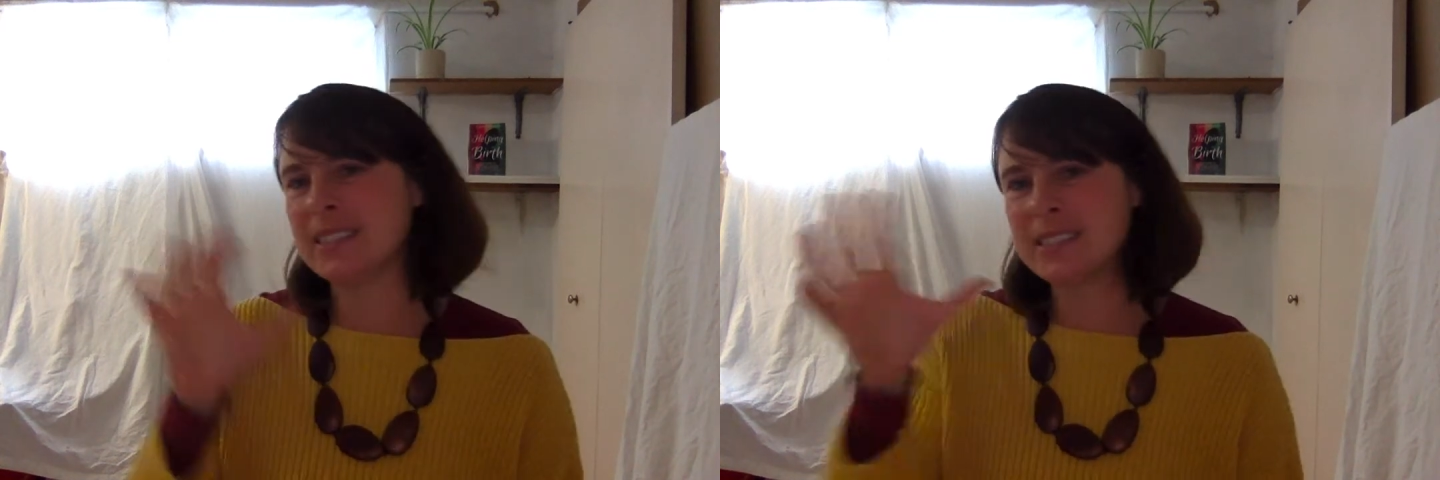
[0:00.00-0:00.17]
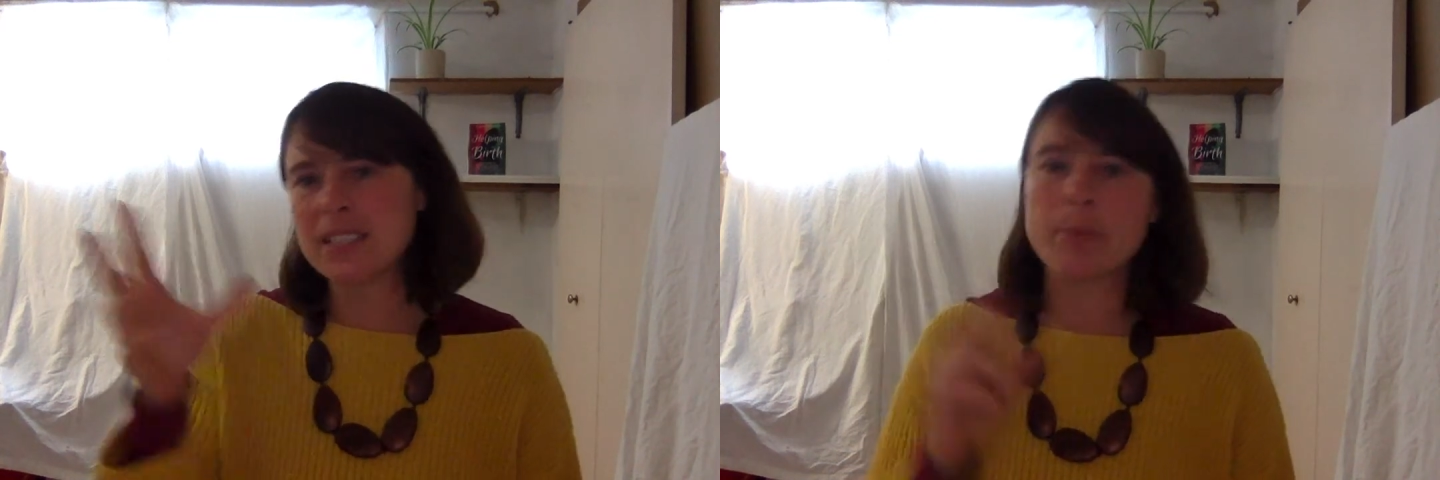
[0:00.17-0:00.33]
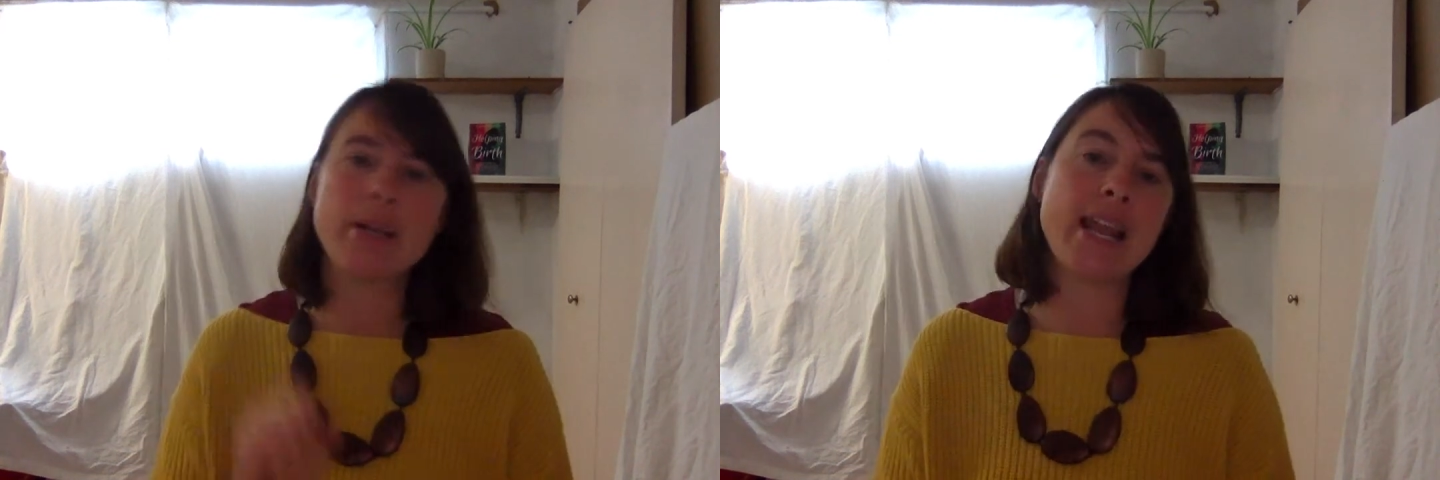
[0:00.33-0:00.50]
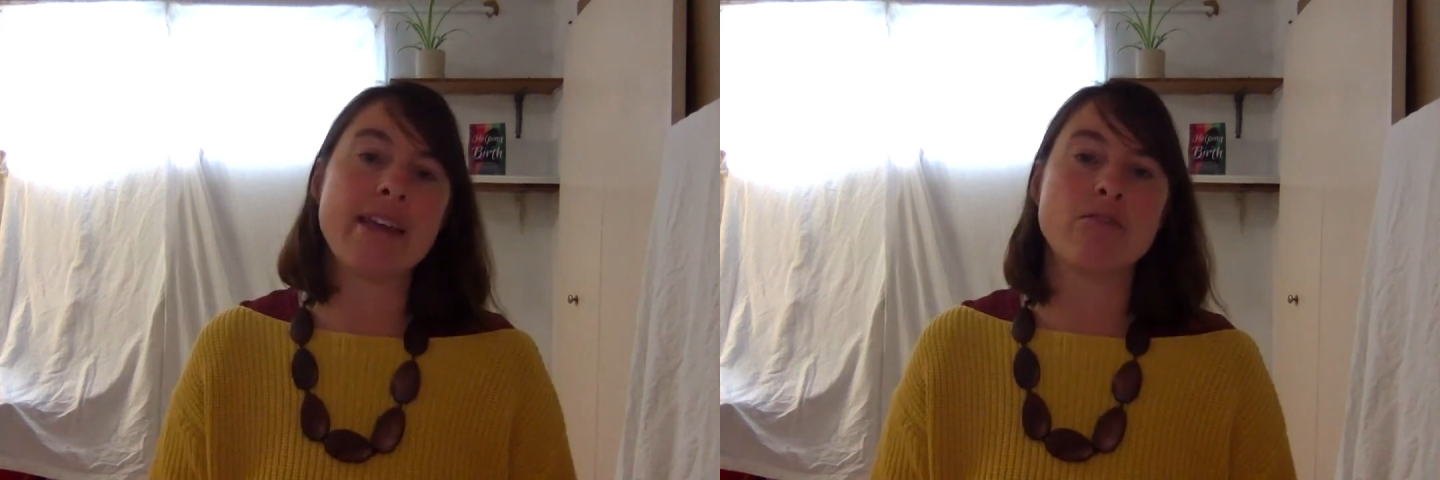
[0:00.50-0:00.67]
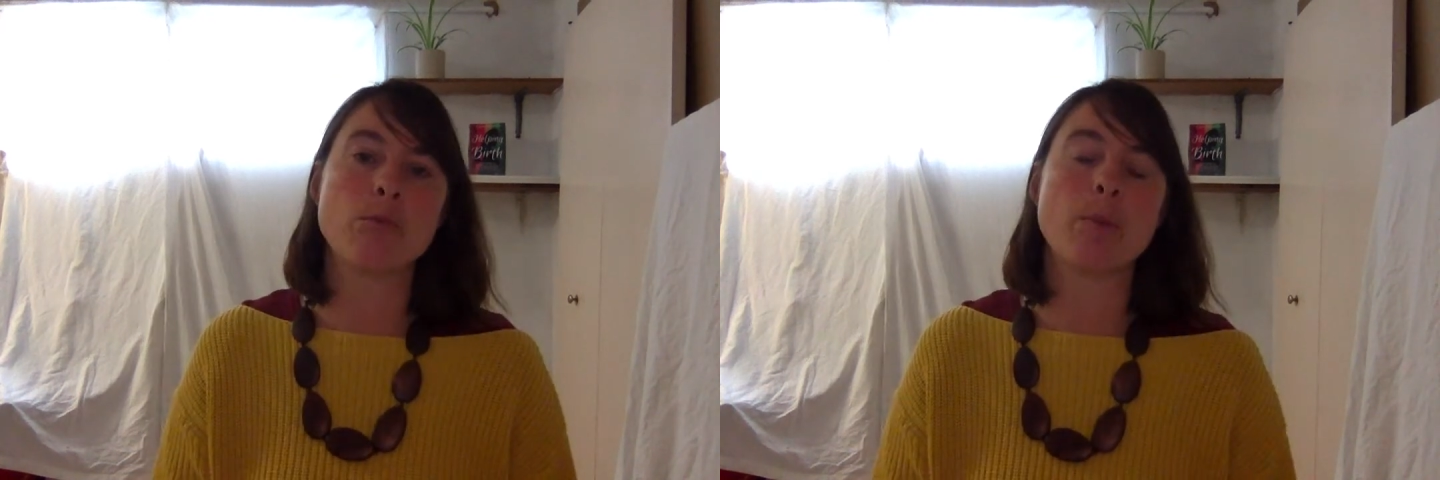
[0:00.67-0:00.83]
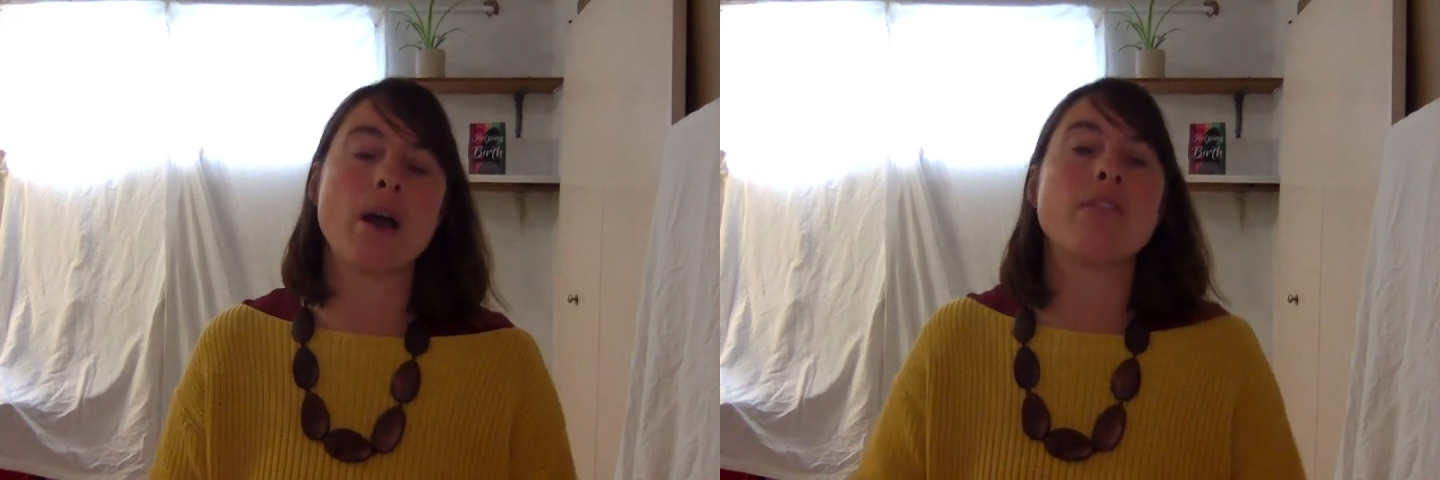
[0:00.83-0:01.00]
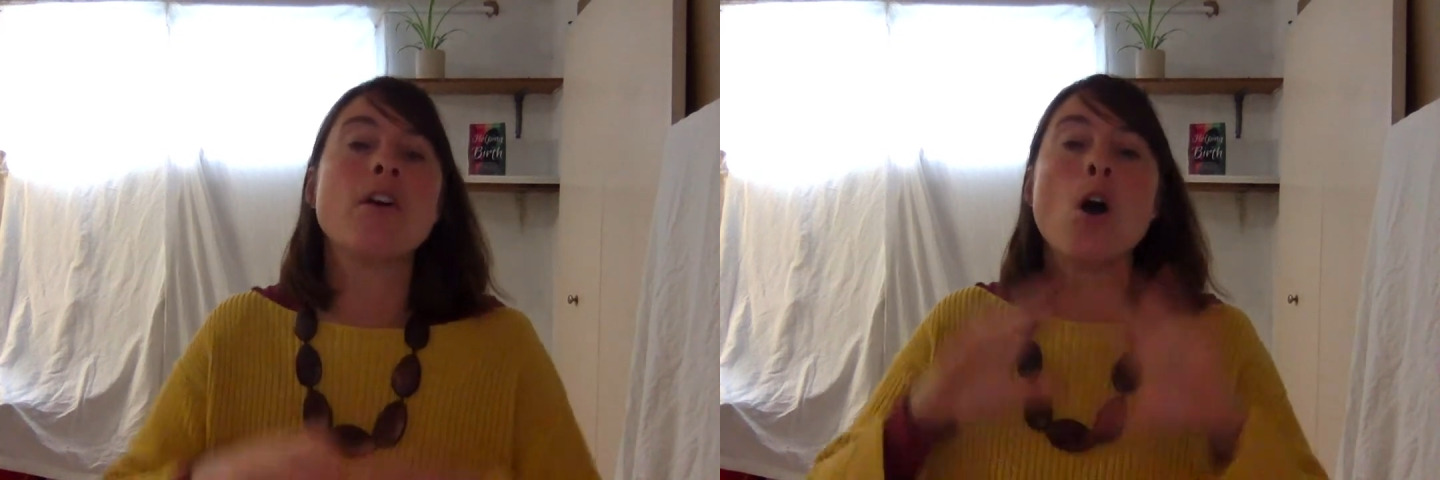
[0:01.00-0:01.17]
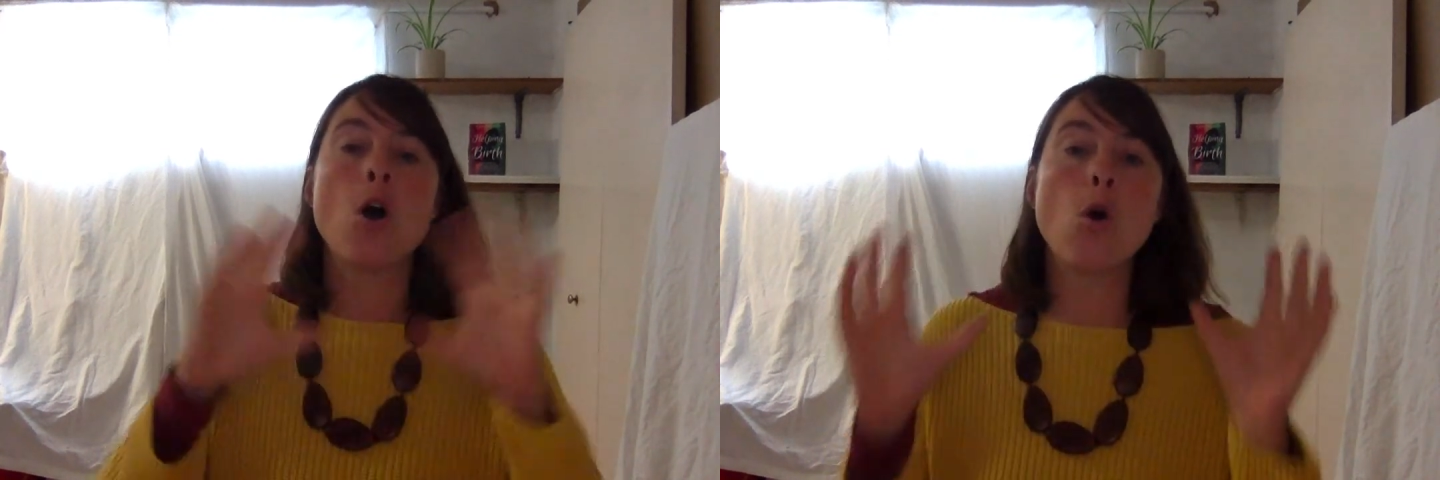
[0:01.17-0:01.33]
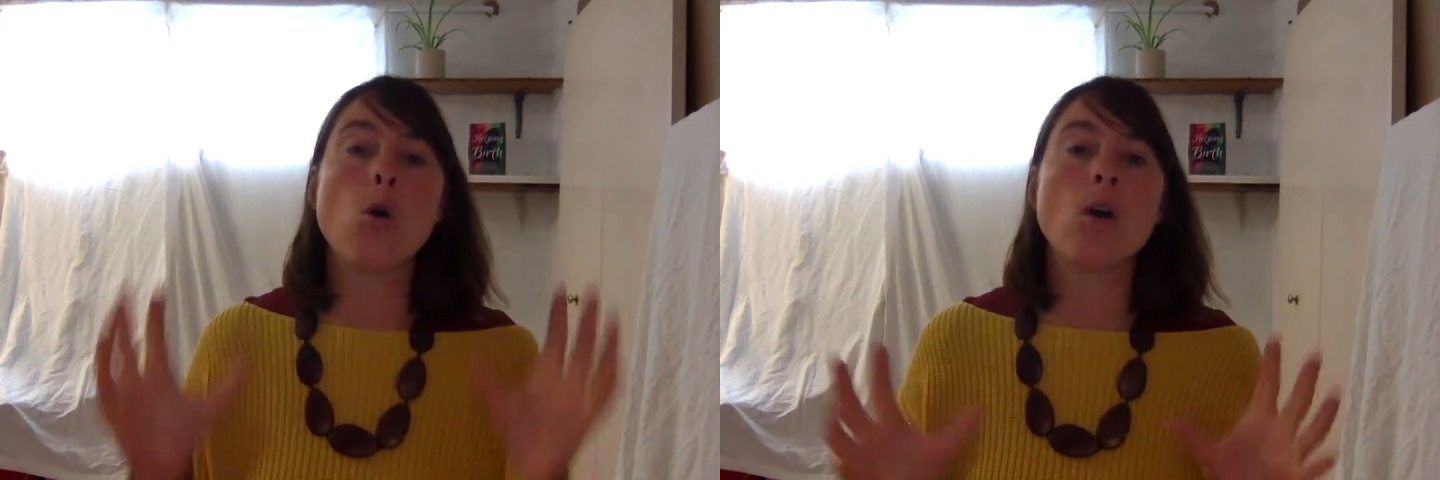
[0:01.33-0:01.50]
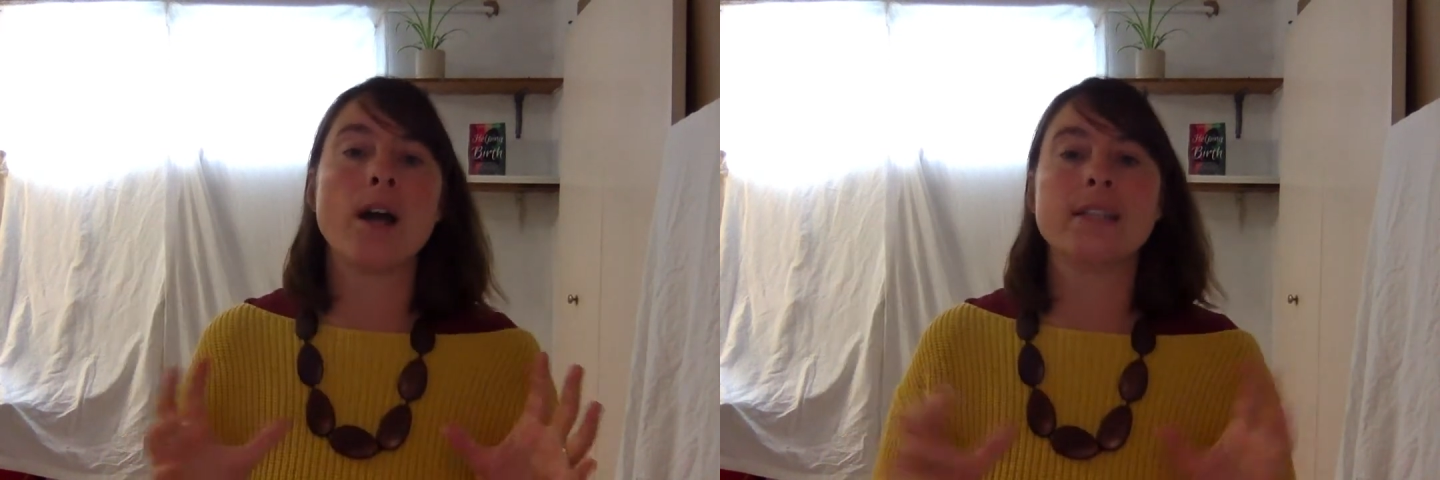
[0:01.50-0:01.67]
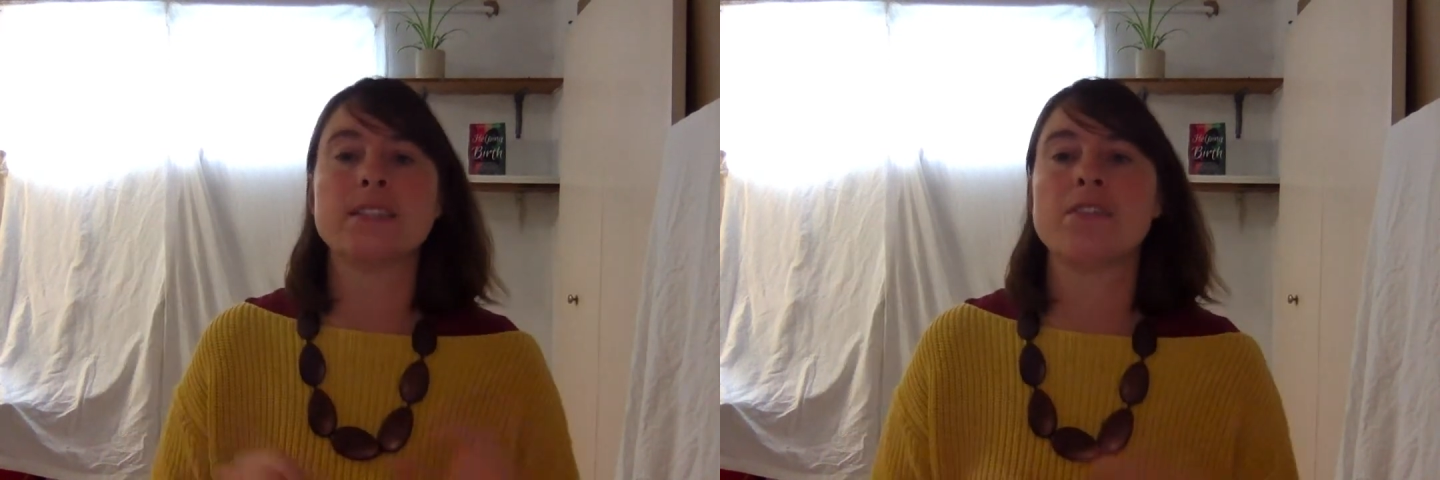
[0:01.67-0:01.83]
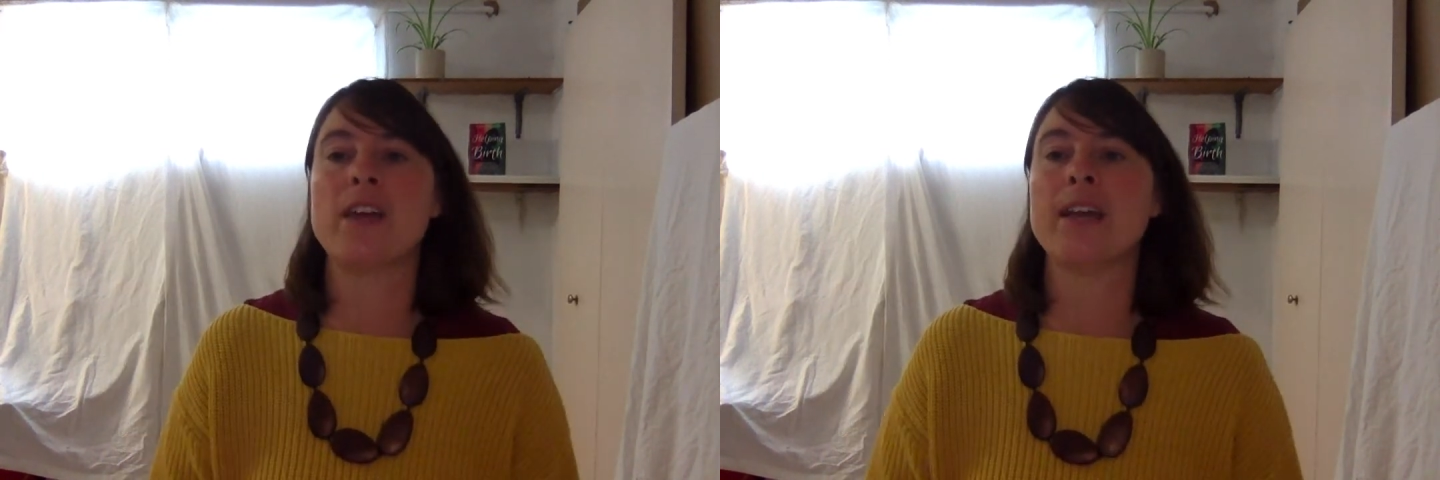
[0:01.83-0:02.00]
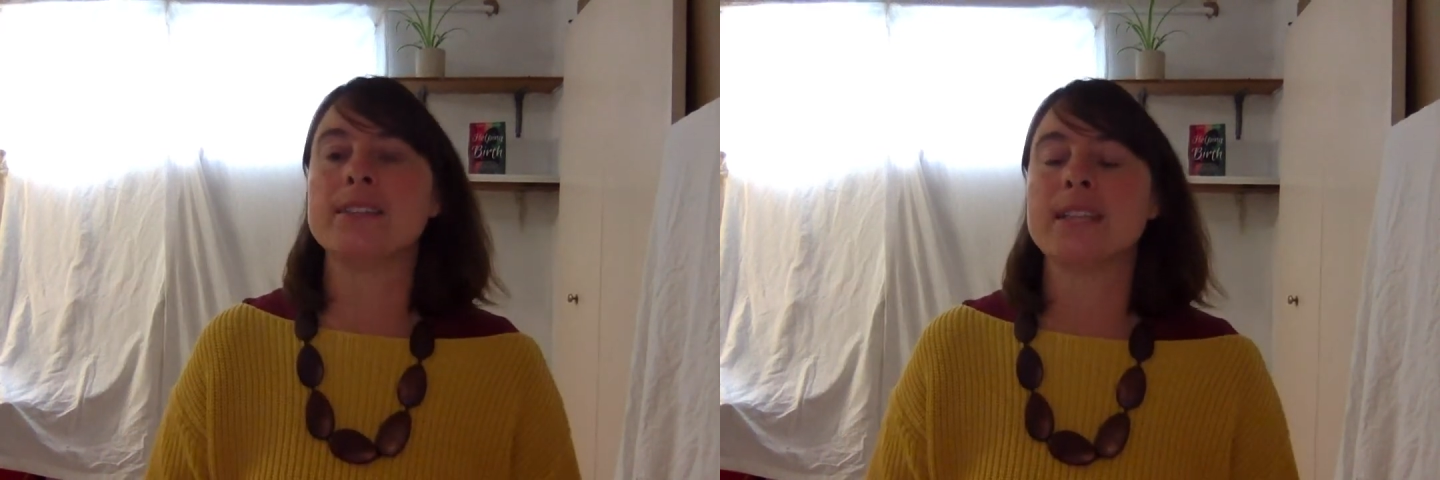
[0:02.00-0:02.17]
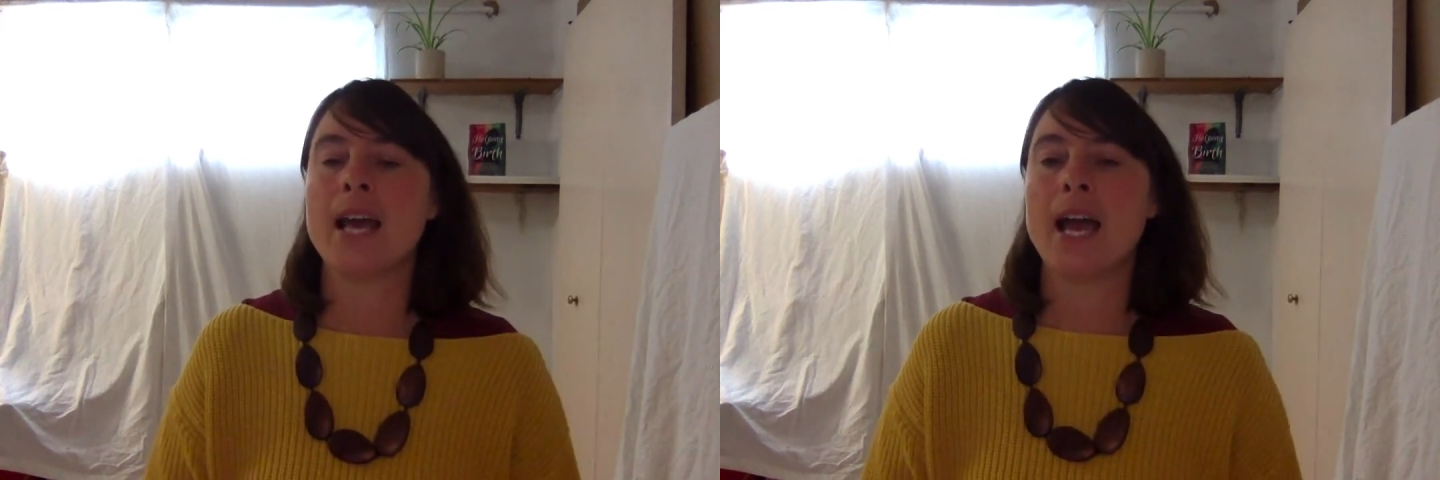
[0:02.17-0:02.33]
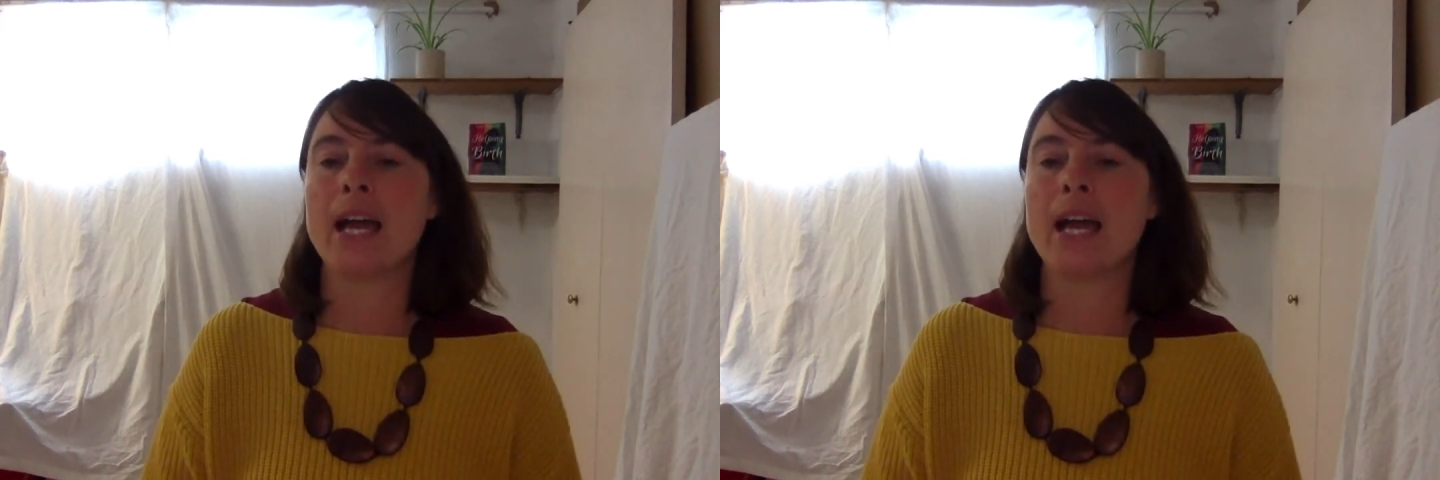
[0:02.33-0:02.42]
stuff in labour and birth, all kinds of things.